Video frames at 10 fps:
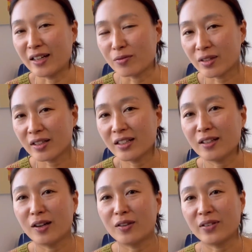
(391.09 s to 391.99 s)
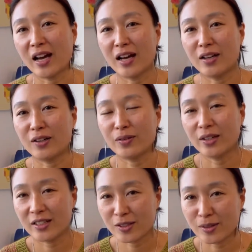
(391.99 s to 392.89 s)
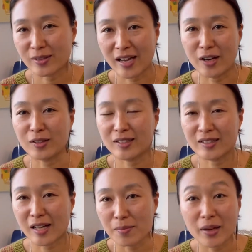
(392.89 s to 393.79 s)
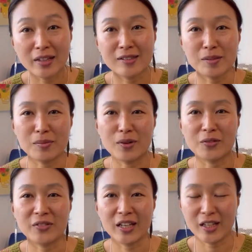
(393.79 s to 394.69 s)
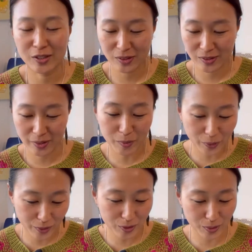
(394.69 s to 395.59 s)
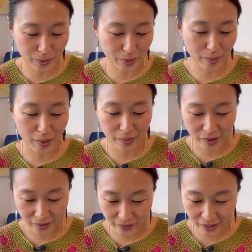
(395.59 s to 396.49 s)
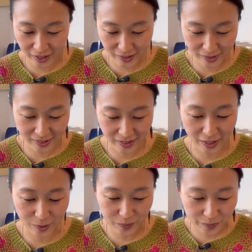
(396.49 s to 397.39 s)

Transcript: I really love how it turned out because I made some modifications. I'm going to talk about modifications now.